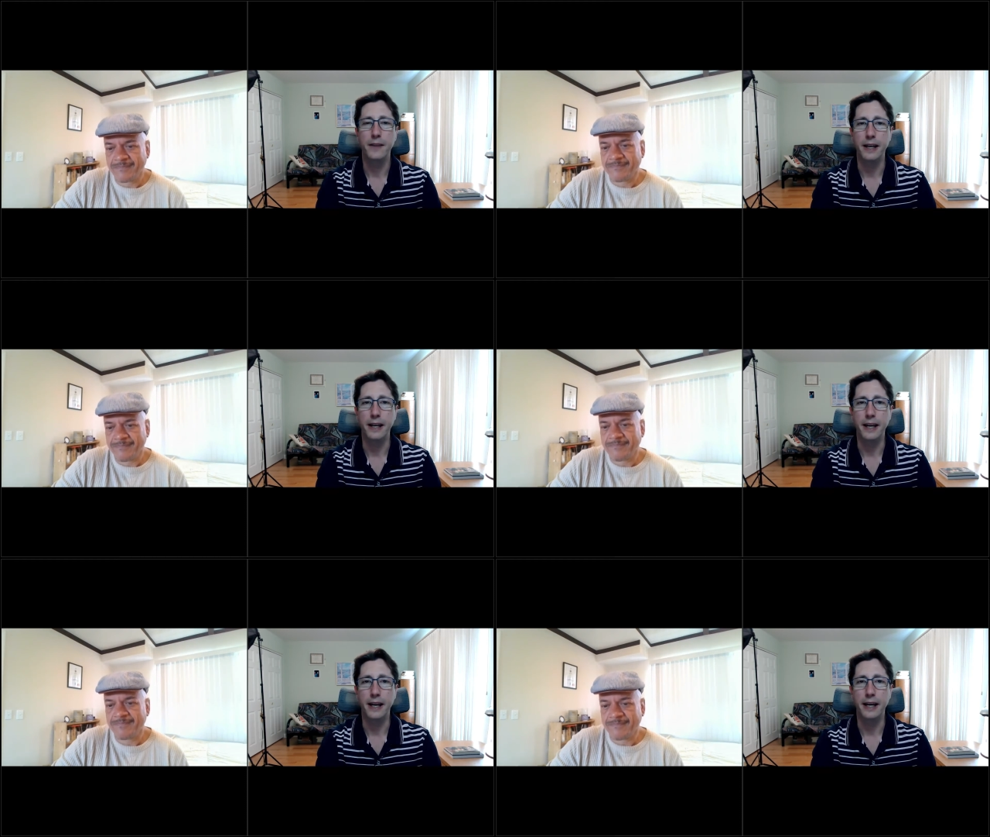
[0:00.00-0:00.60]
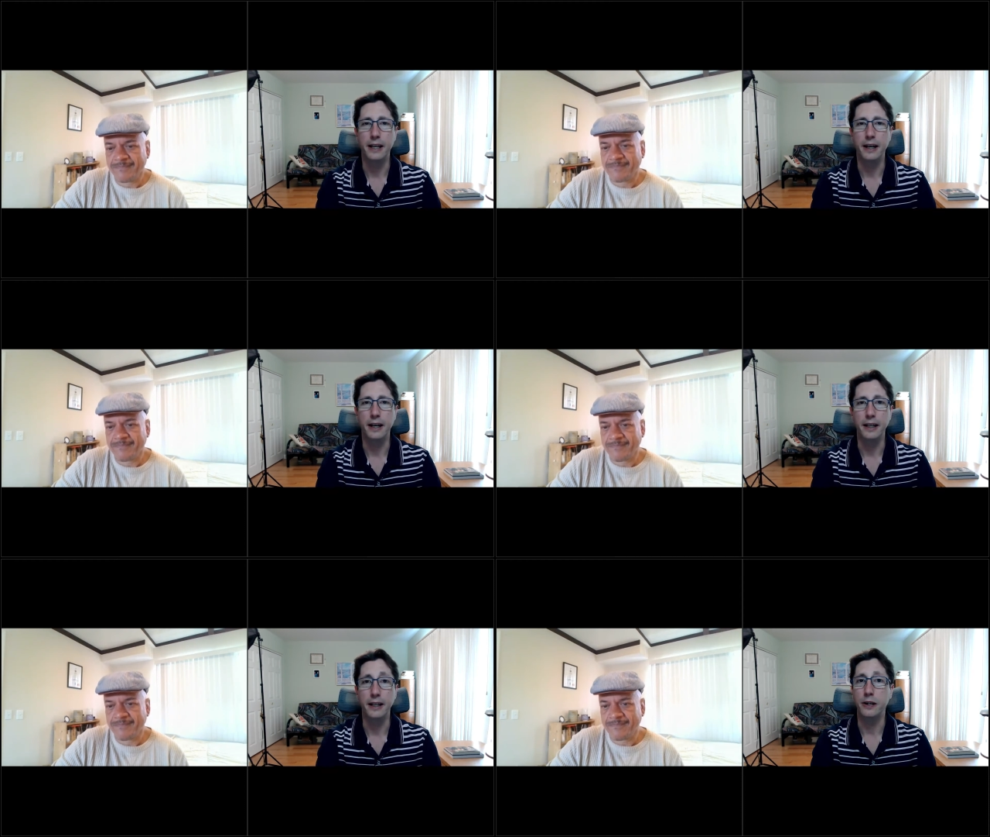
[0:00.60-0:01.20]
Speaker 1: and then
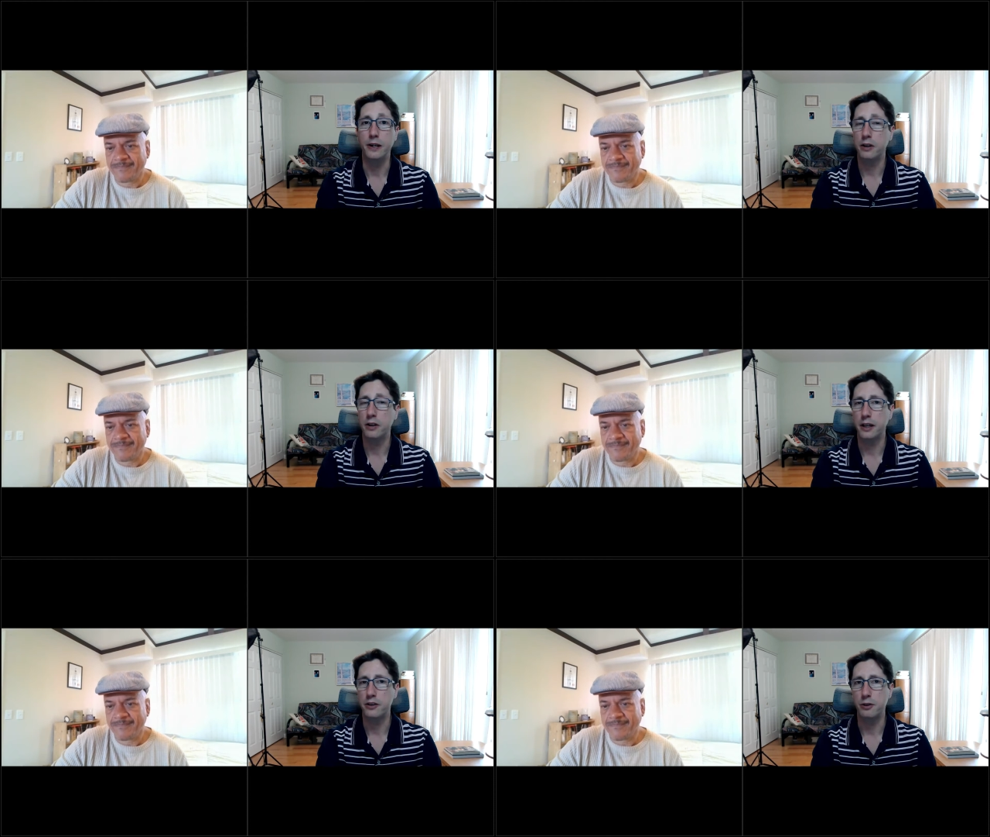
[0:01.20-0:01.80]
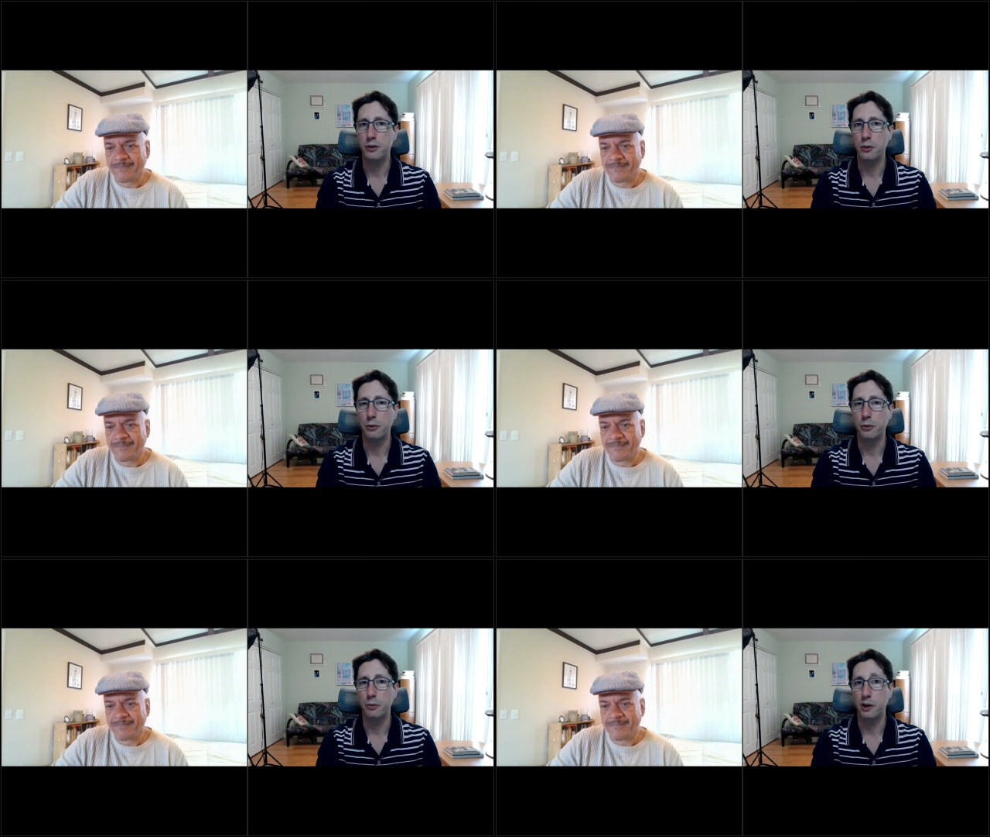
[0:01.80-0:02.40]
uh, in New York you get a chance to
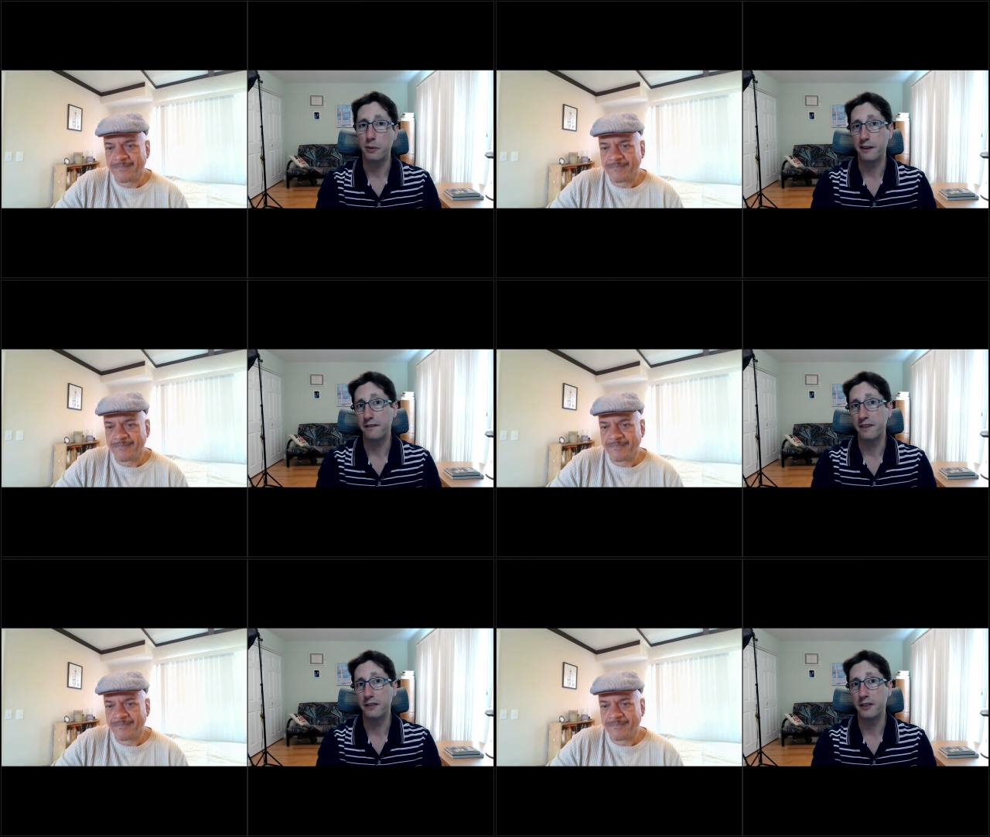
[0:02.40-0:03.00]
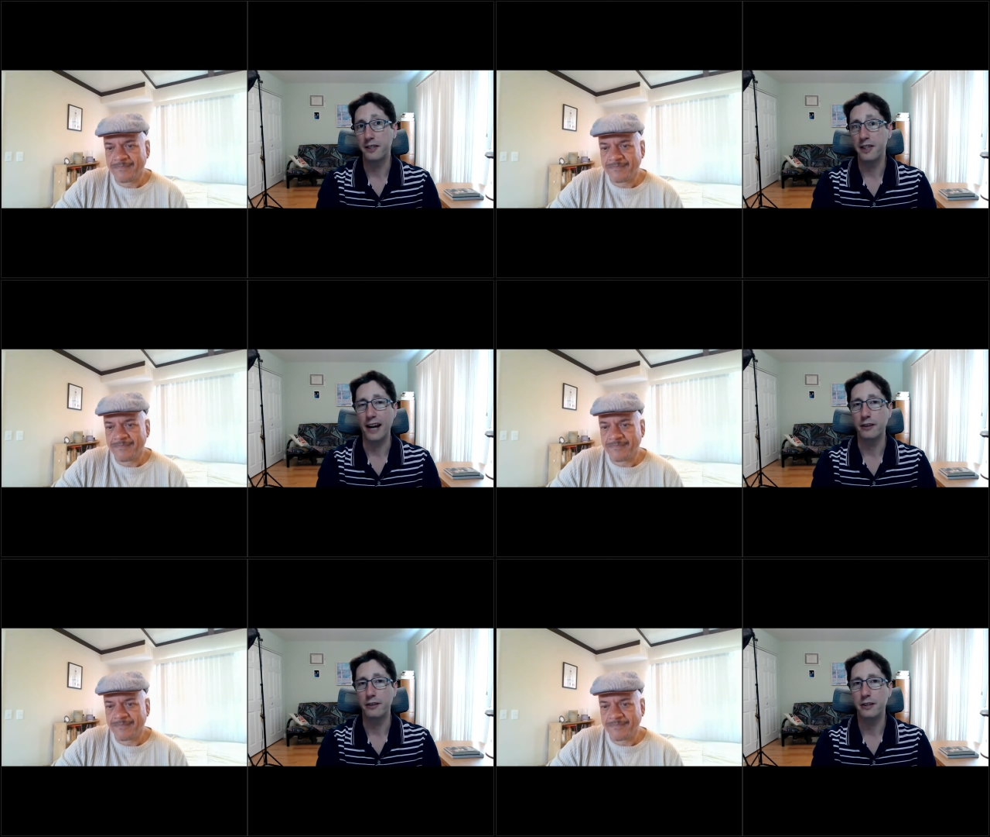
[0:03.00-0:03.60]
work with one of my favorite
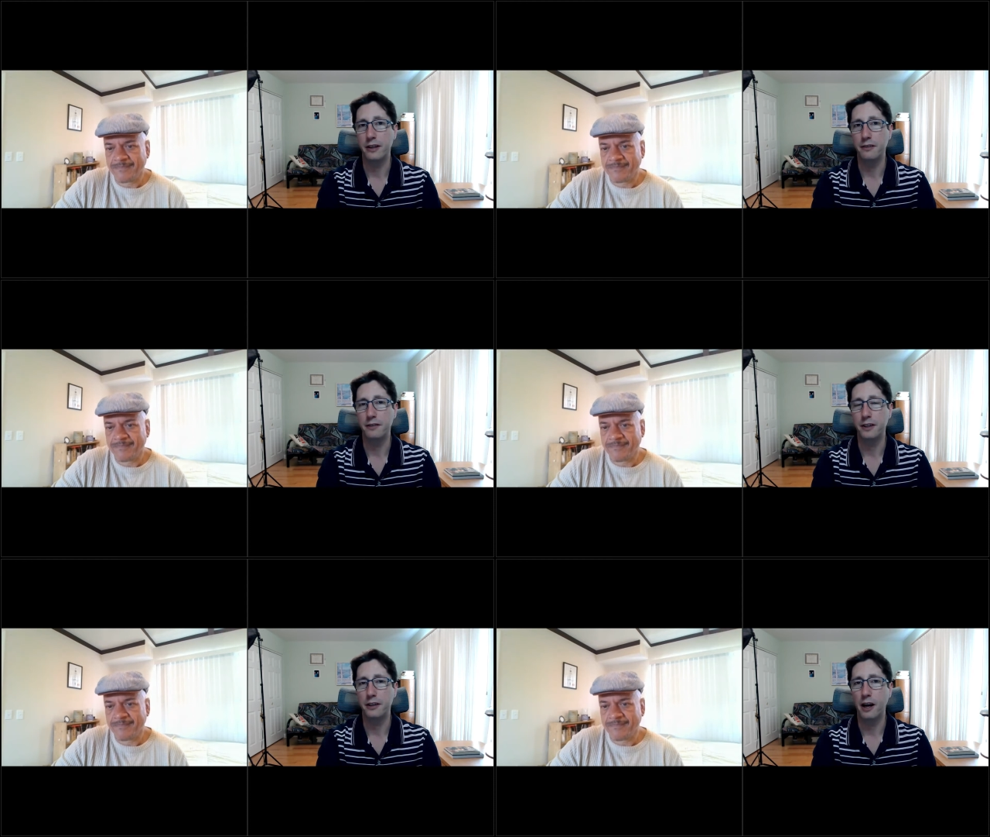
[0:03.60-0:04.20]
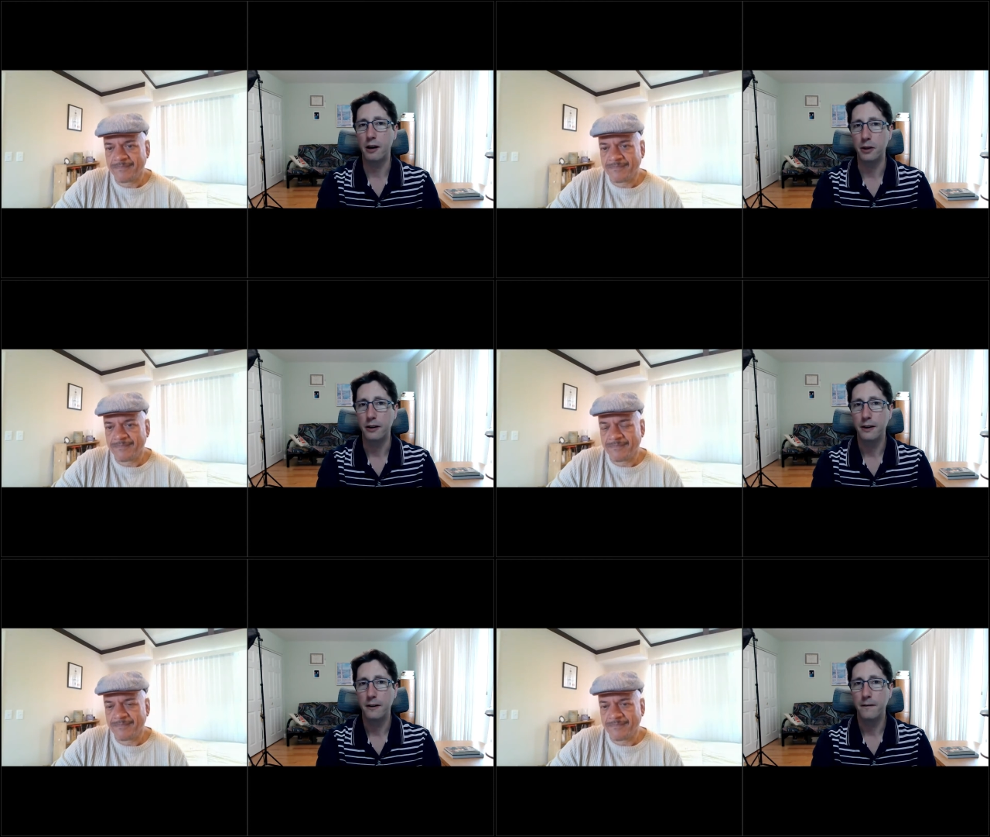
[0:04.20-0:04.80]
actors, uh, Victor
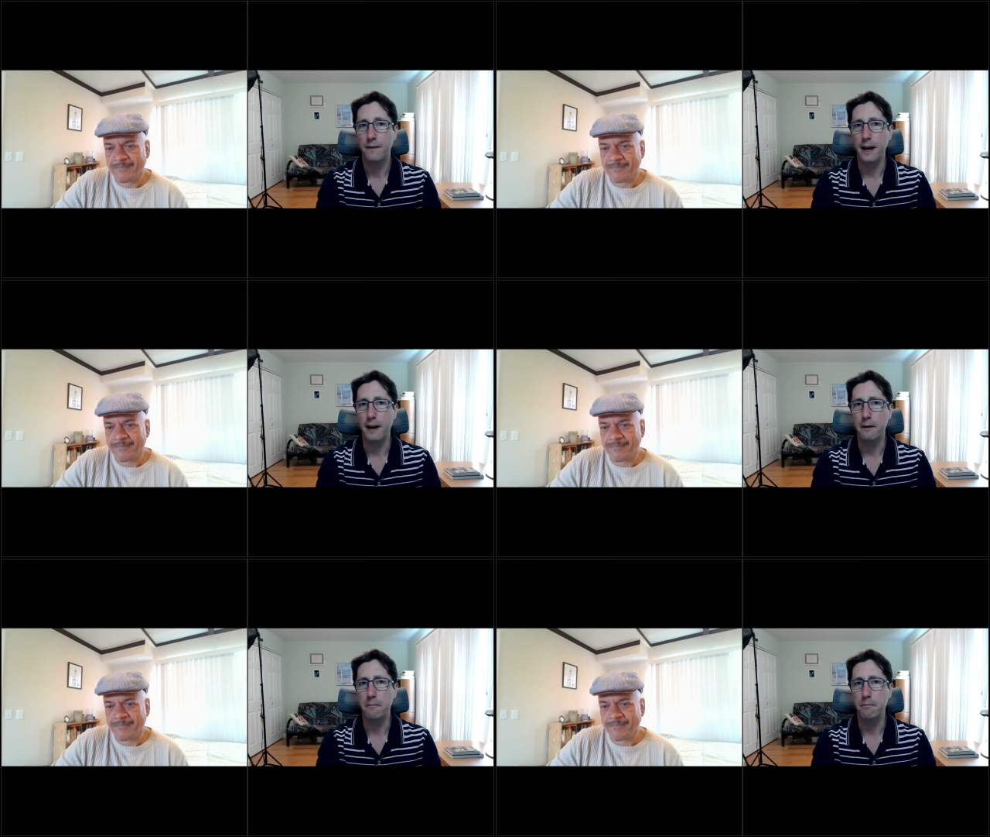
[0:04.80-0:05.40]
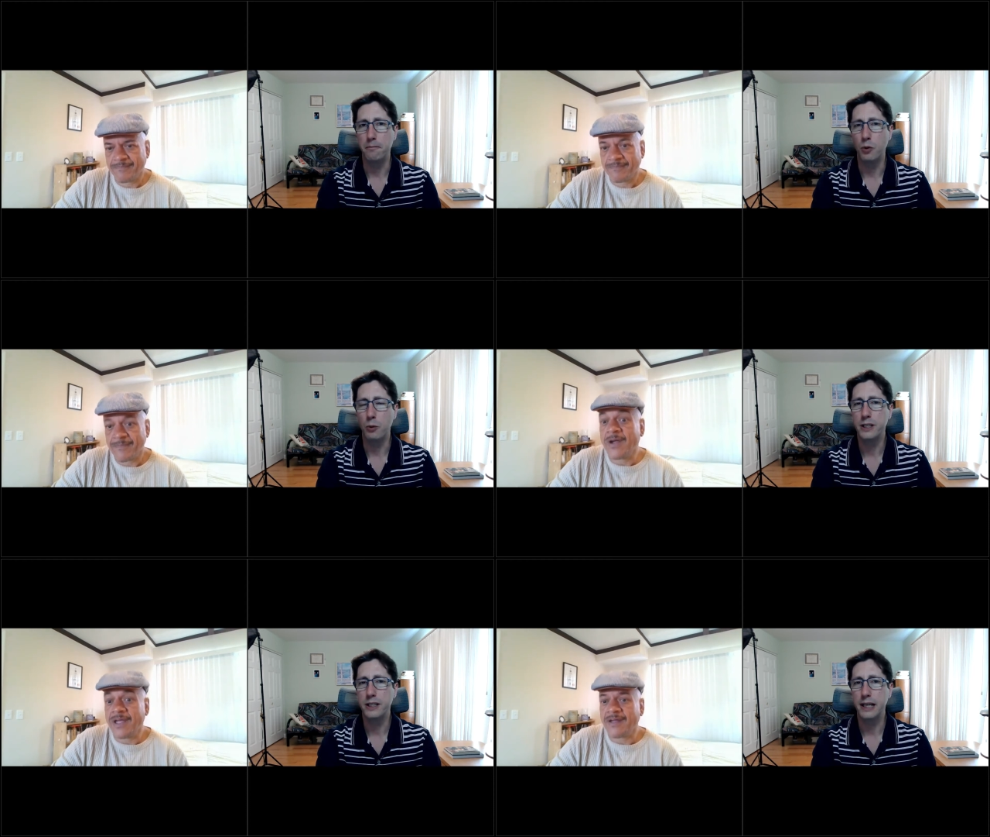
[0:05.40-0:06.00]
Garber. Um,
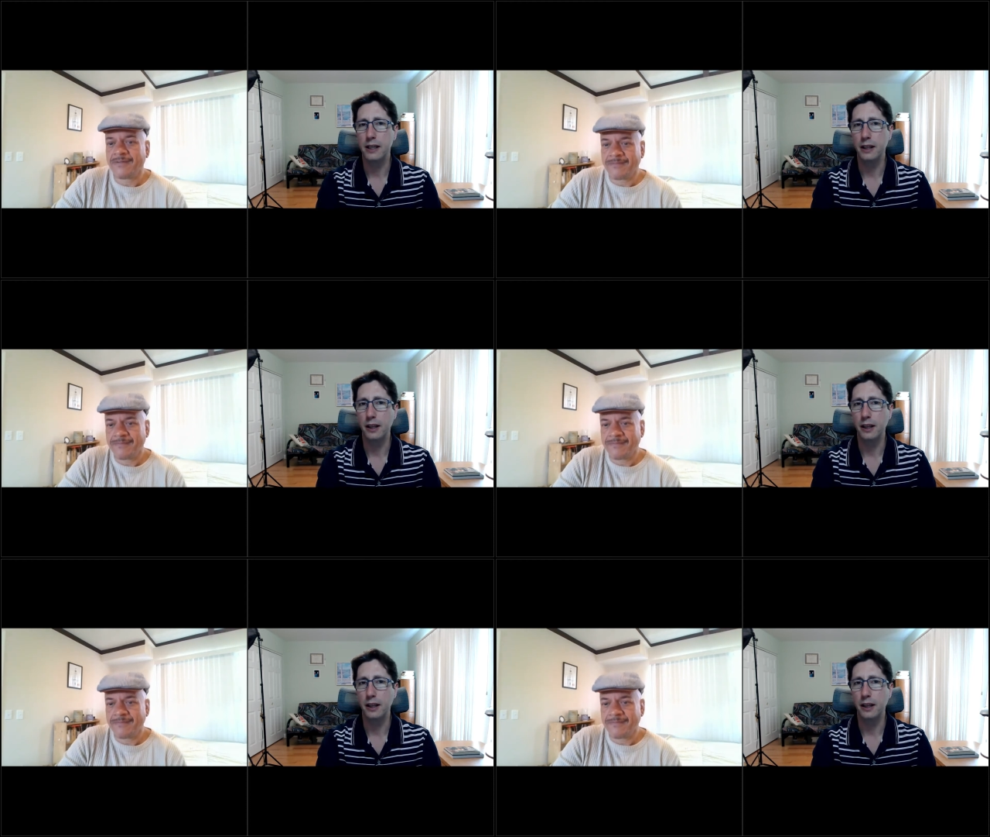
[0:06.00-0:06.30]
what was oh, that